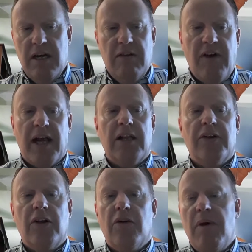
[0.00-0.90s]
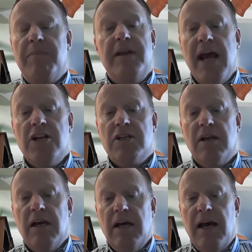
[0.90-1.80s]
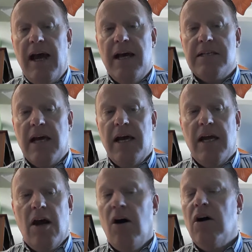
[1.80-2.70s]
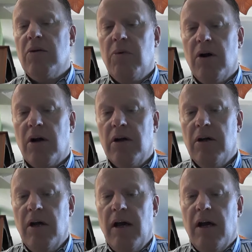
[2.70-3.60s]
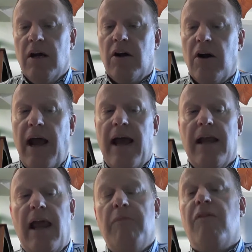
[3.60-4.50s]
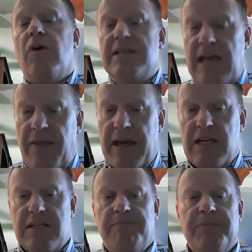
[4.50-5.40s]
Franklin earned a reputation as a hard worker and for his ethics.